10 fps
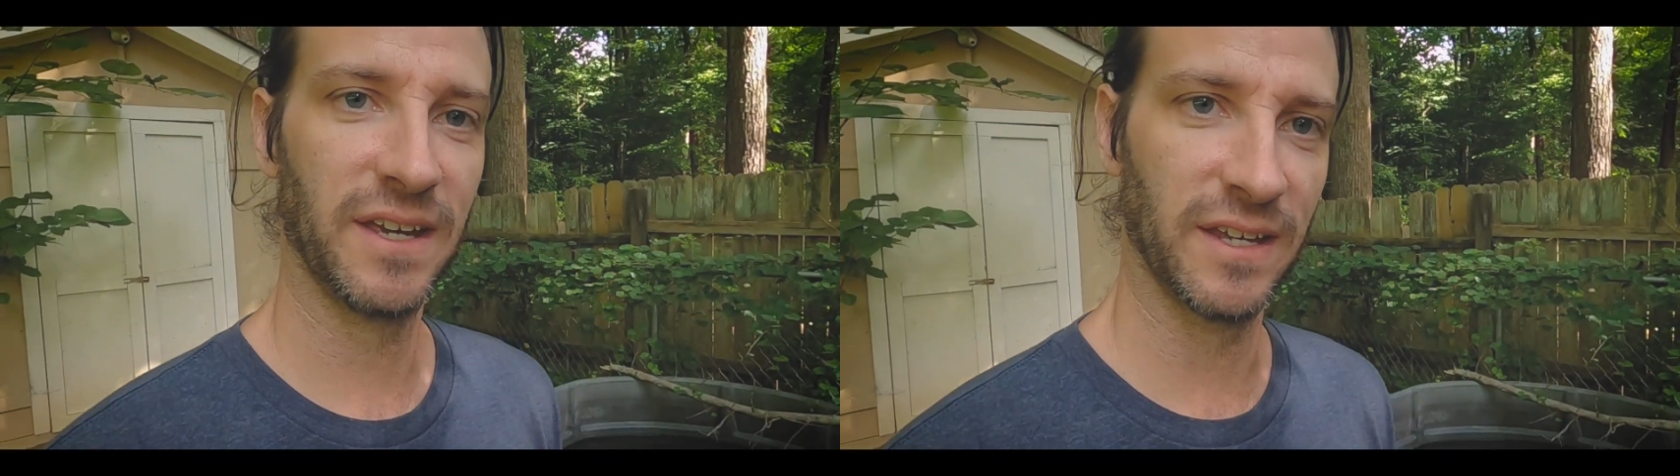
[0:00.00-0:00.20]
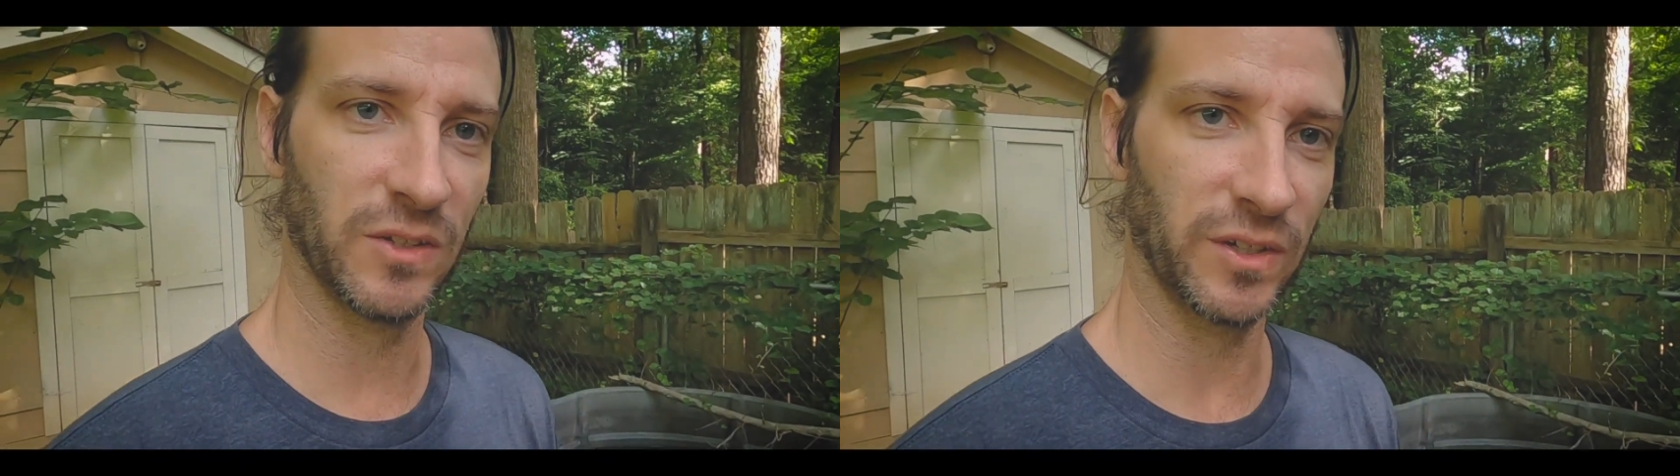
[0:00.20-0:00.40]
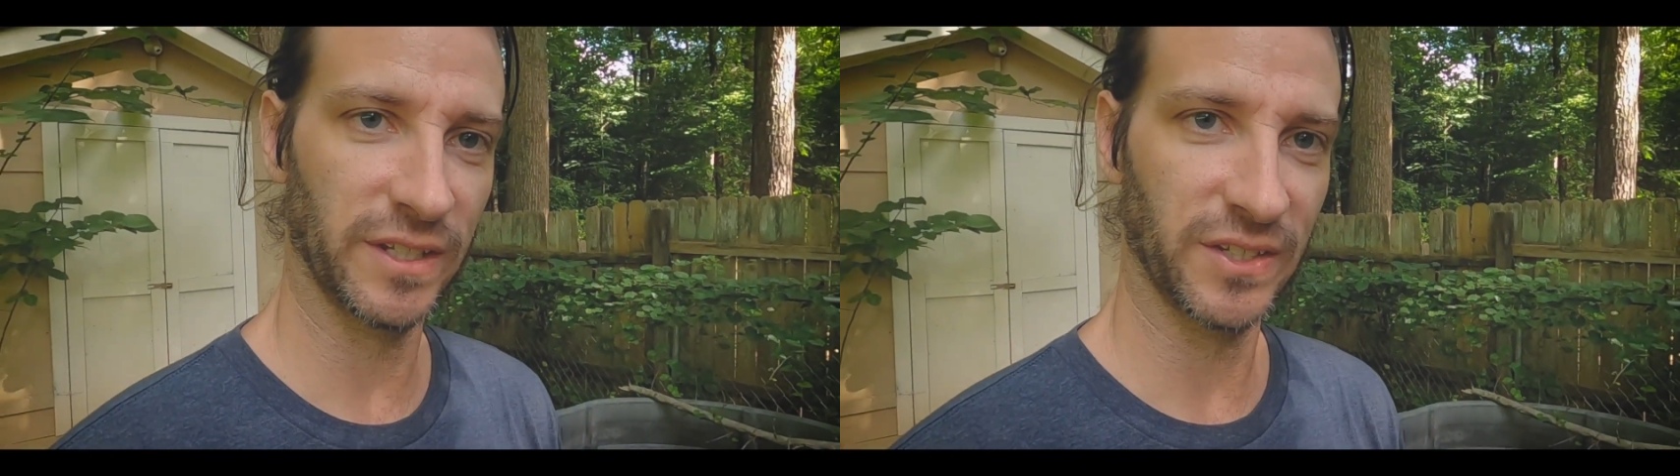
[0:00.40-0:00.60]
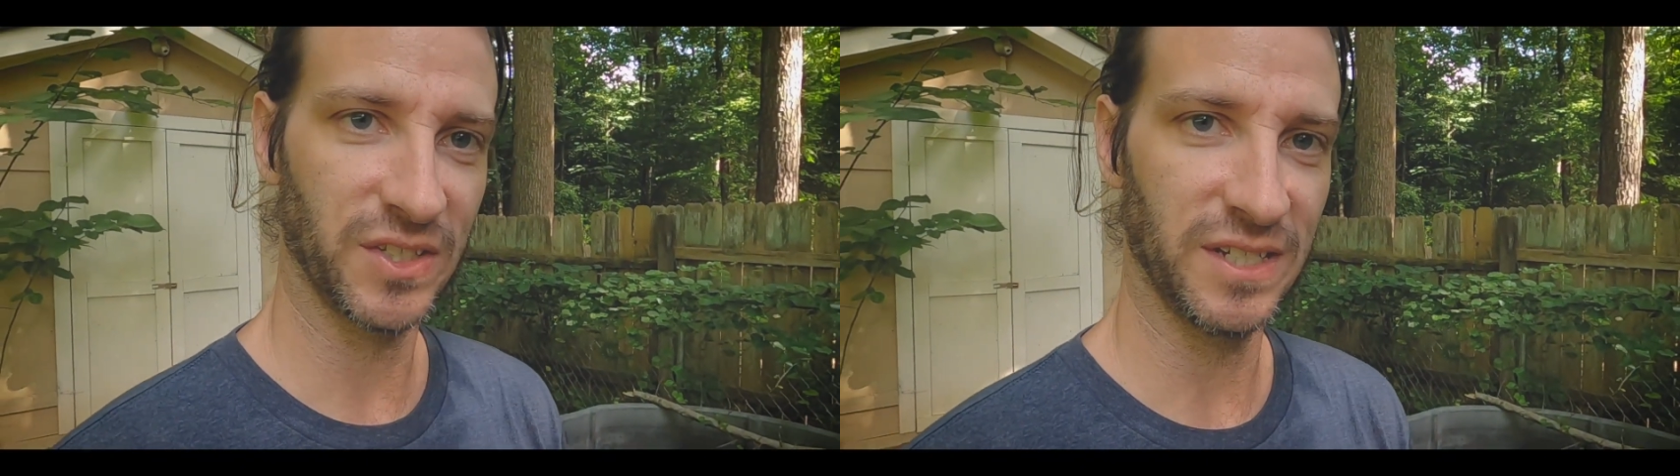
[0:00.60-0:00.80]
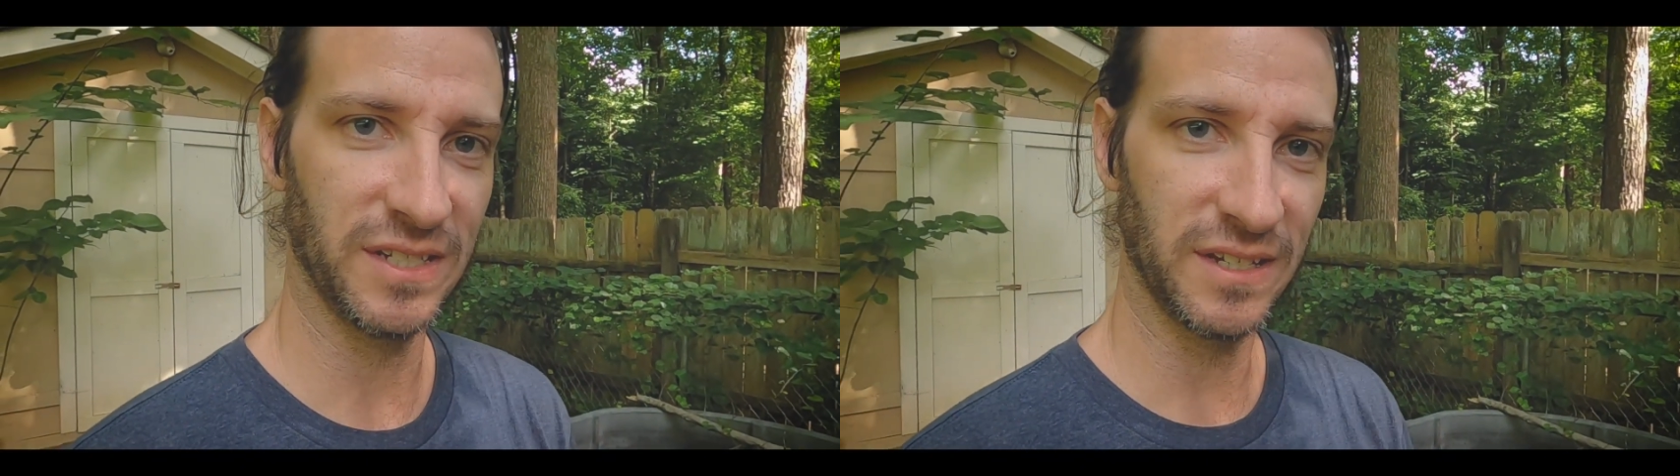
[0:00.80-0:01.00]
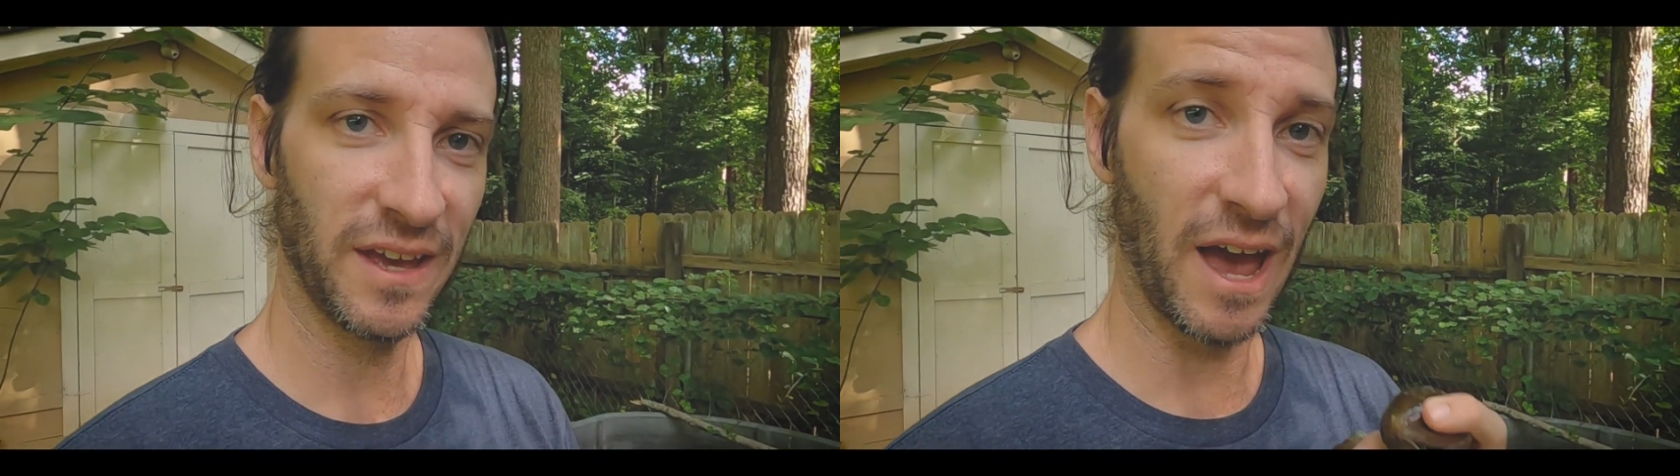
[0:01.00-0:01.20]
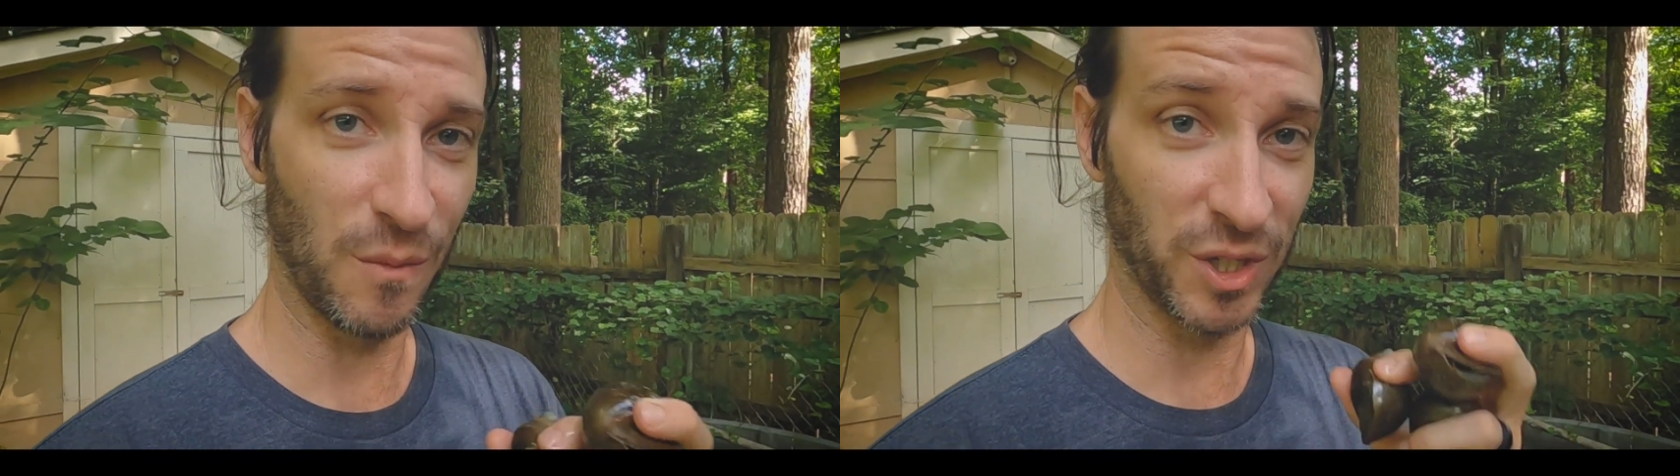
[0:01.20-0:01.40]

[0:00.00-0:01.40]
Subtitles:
and you'll get to see how